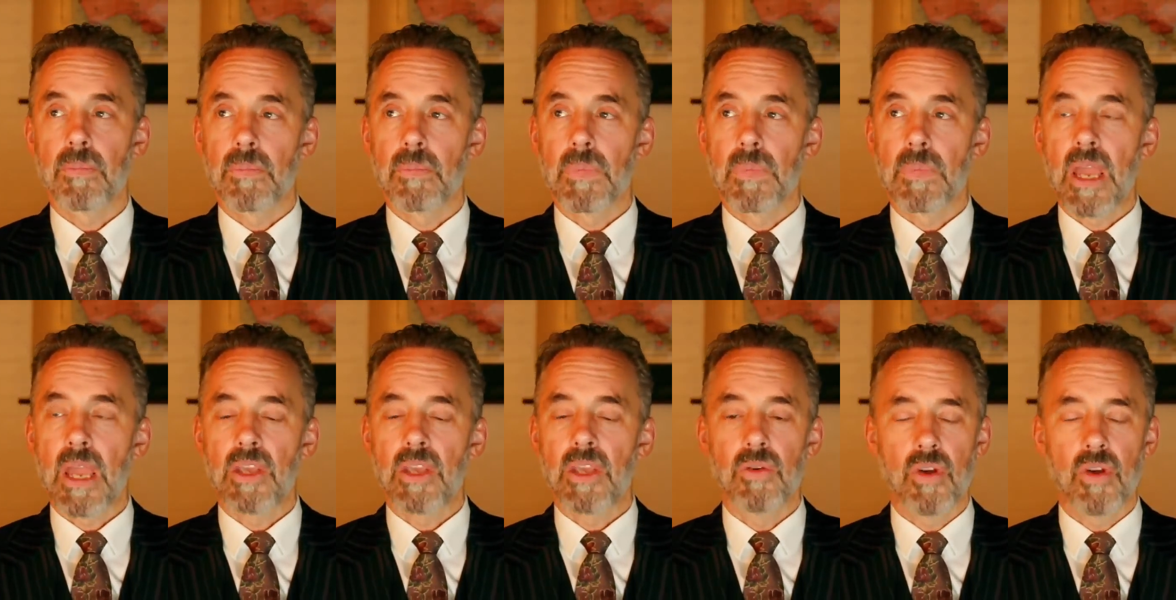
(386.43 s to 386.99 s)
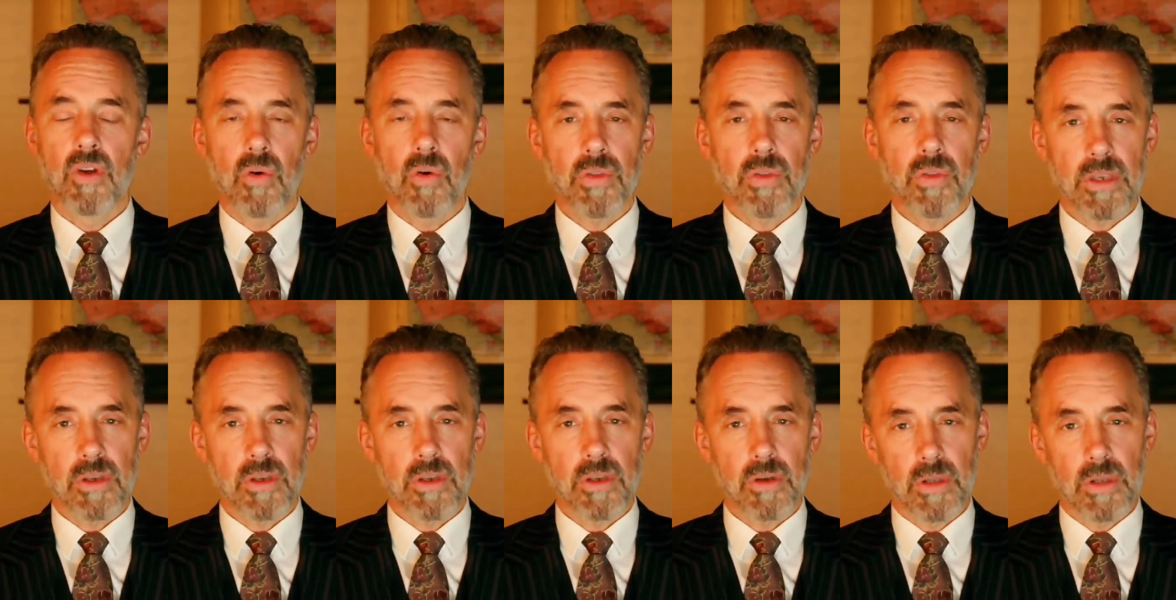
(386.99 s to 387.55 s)
you know
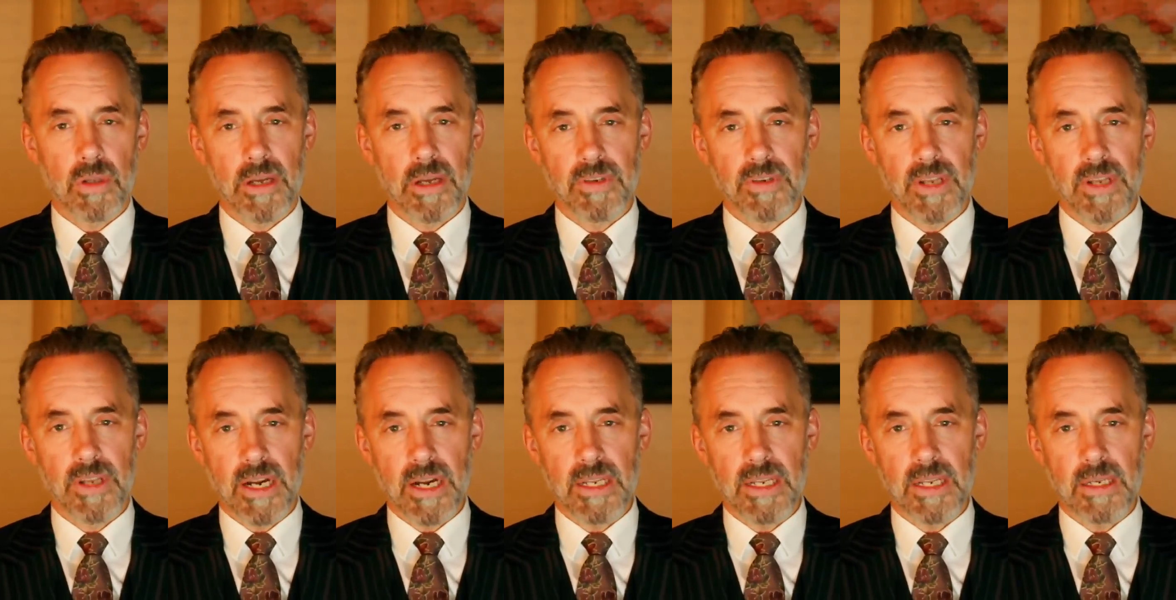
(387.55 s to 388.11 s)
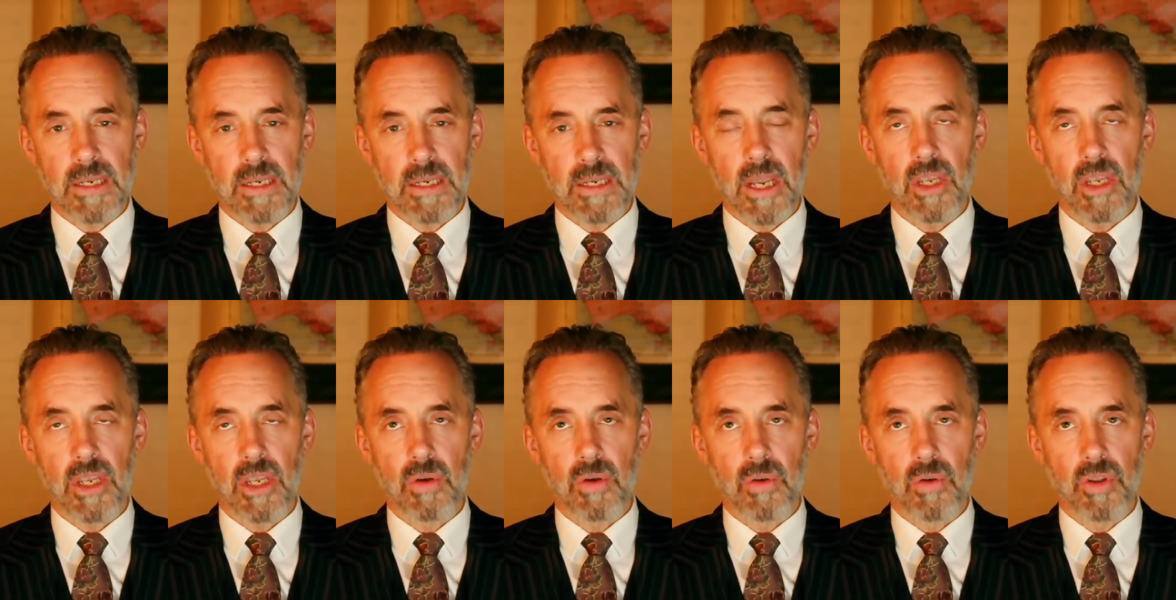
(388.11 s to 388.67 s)
that you'll have done it.
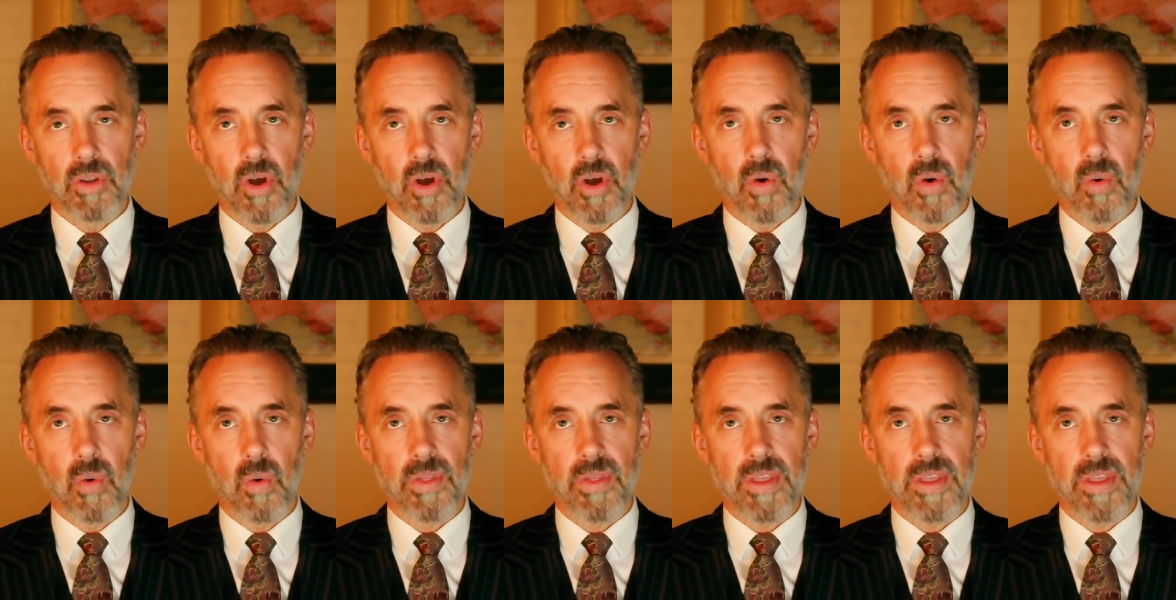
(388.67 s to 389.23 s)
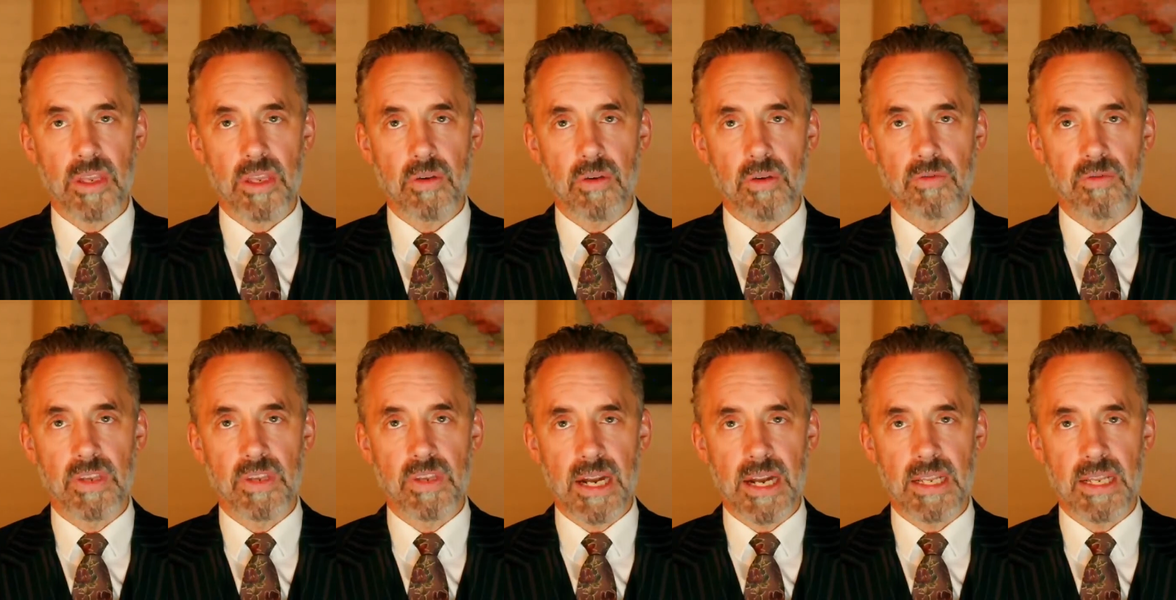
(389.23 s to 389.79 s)
You'll know that you've
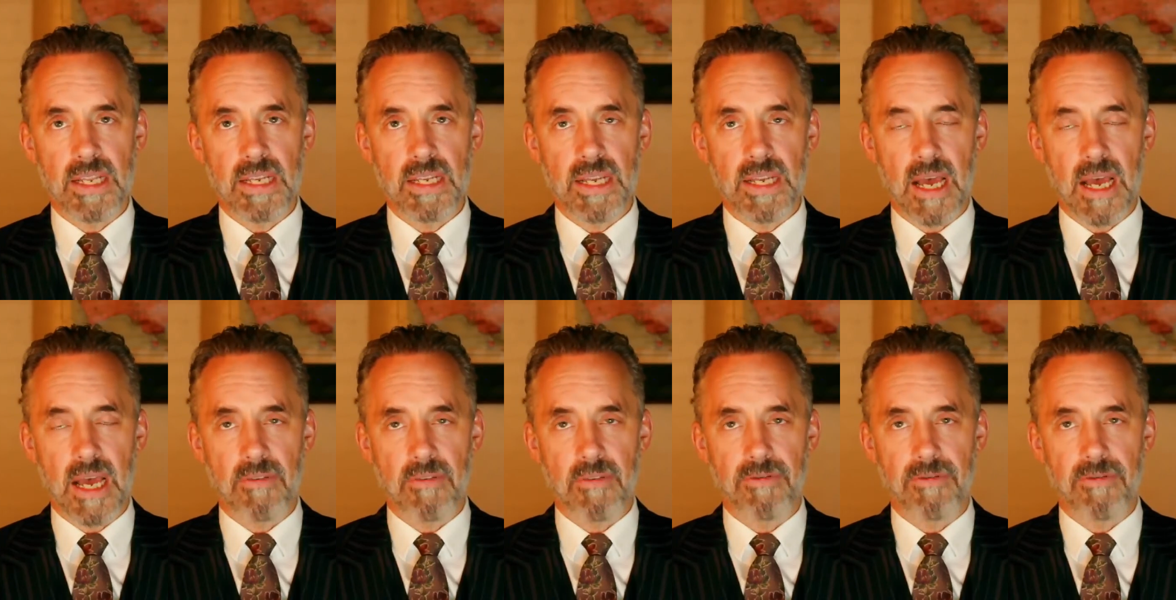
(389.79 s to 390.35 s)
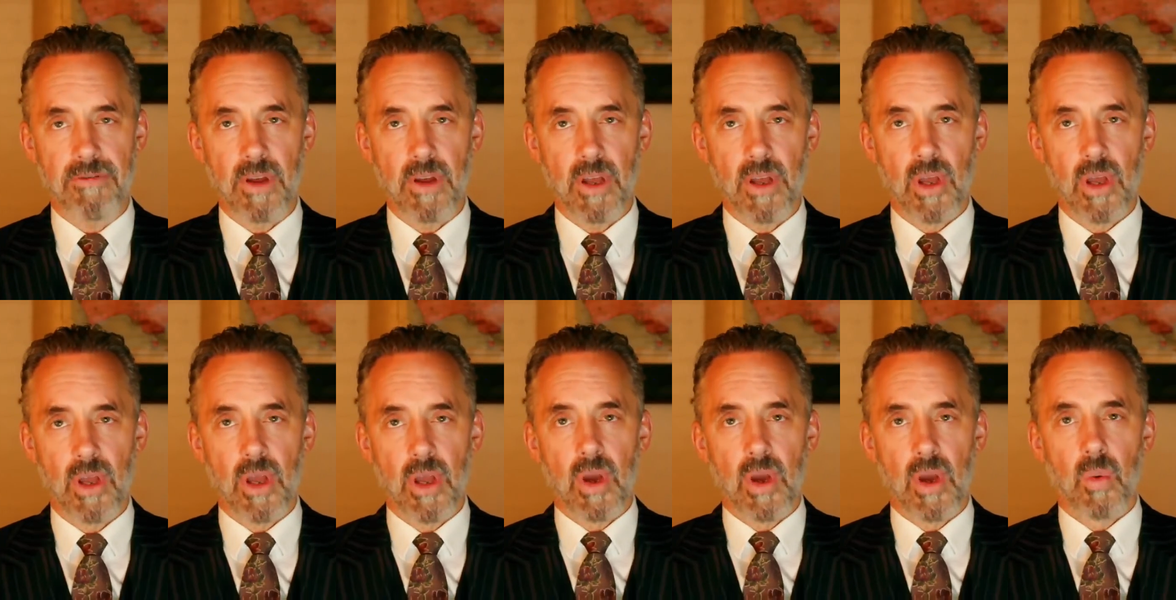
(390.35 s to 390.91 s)
done it enough
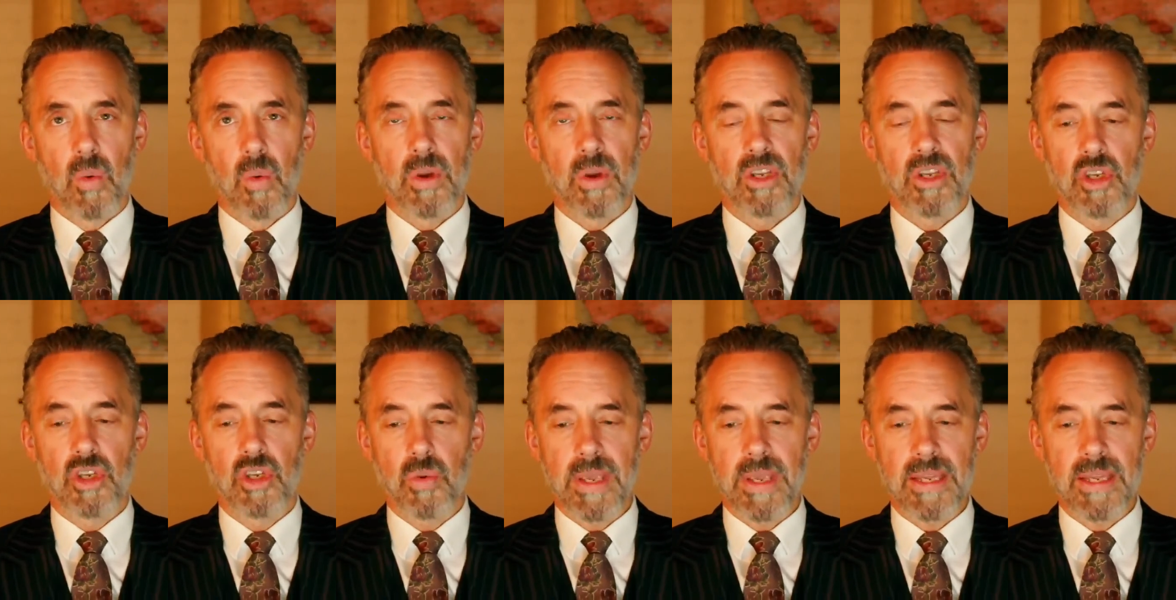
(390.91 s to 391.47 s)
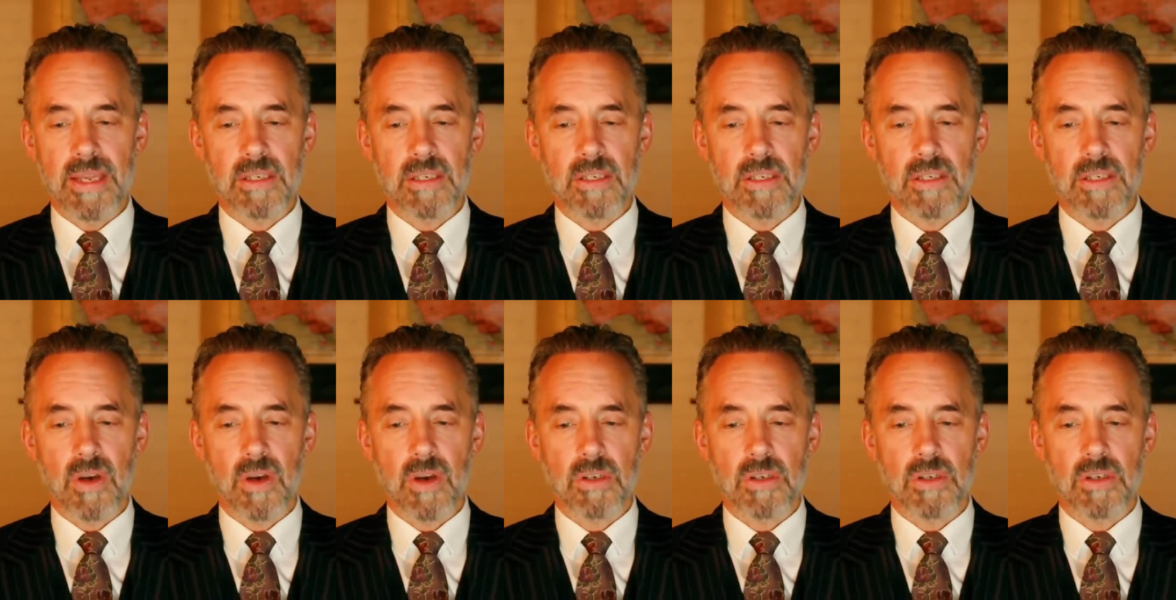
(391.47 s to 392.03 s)
when doing it
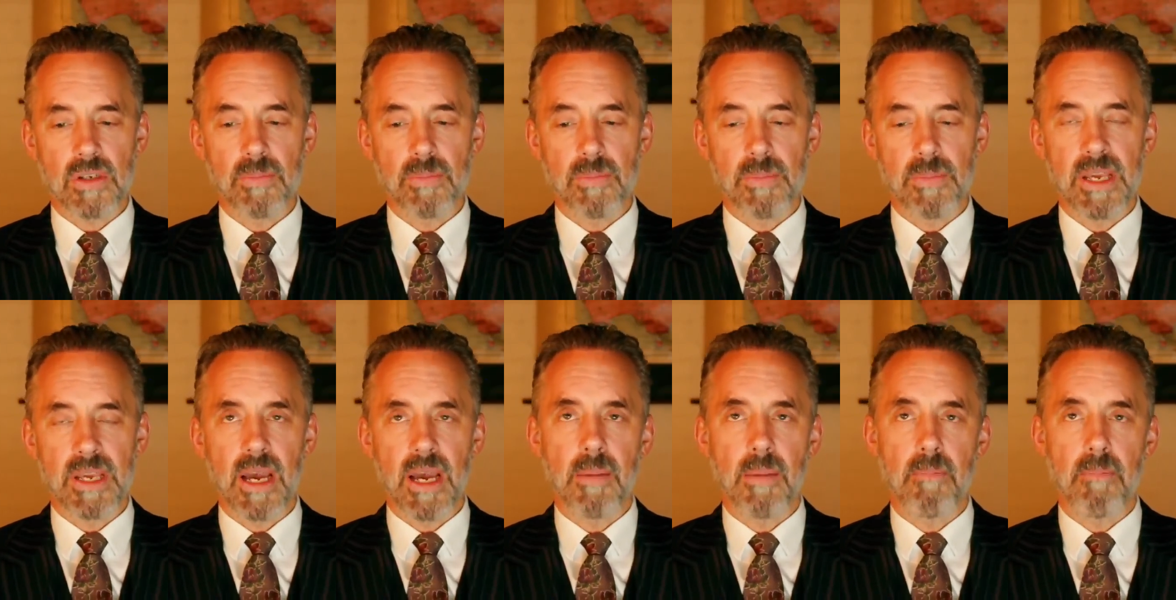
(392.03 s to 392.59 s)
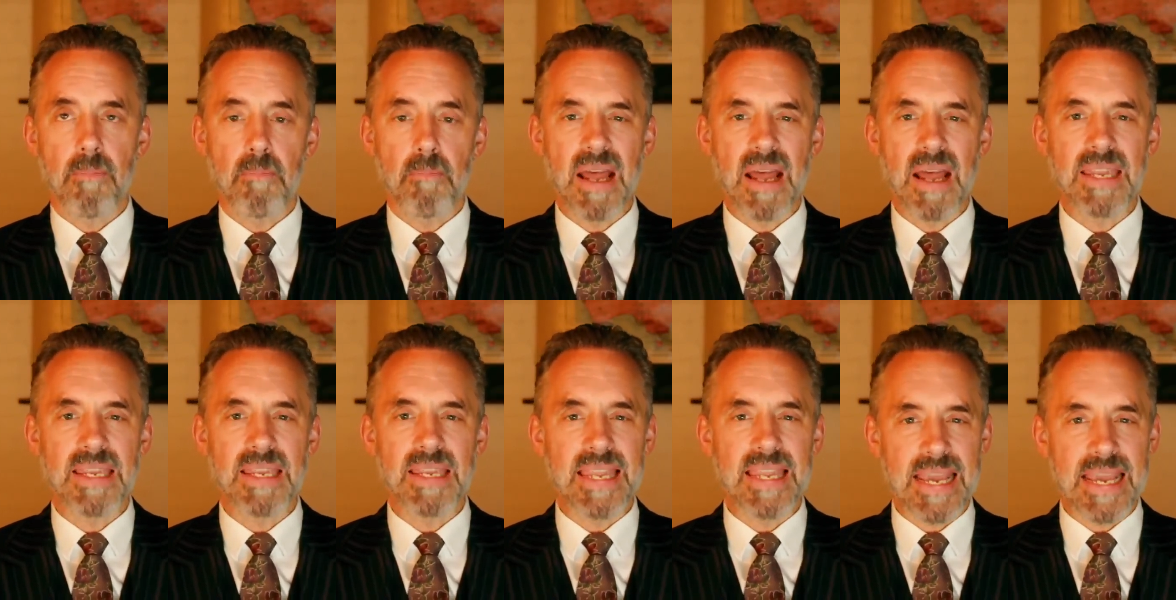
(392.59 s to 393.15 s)
starts to become
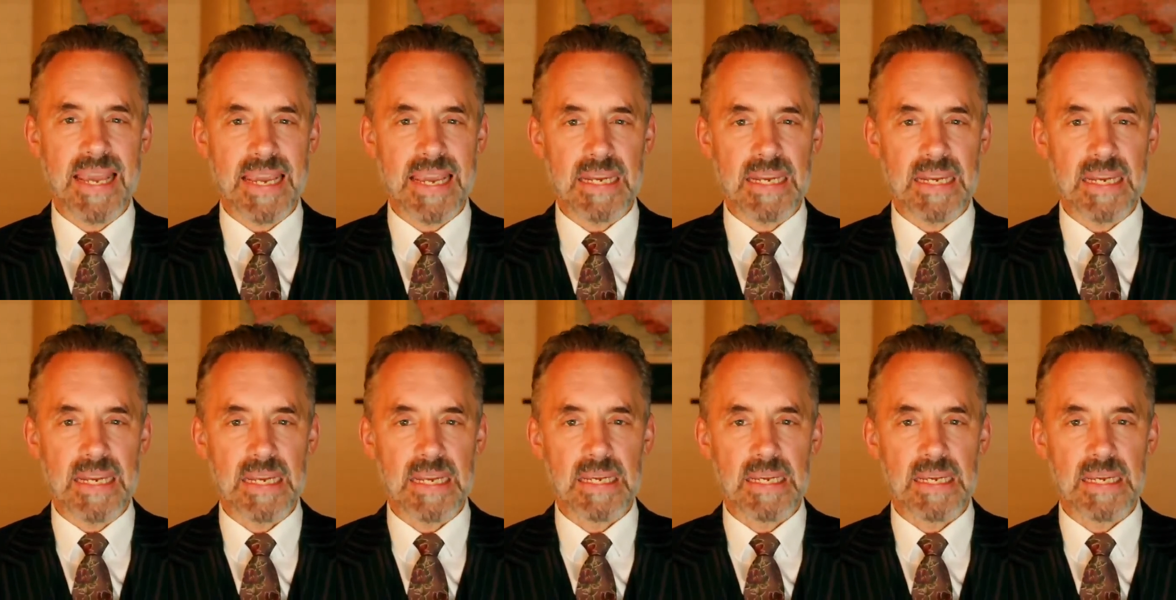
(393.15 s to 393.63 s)
mundane,